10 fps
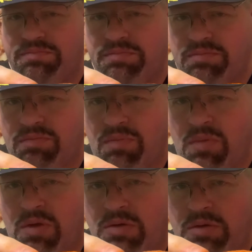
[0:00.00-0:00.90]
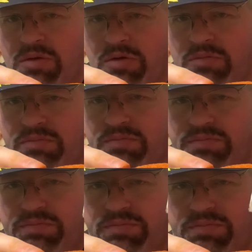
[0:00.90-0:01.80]

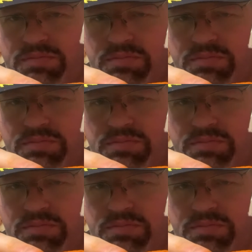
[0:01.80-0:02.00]
[no speech]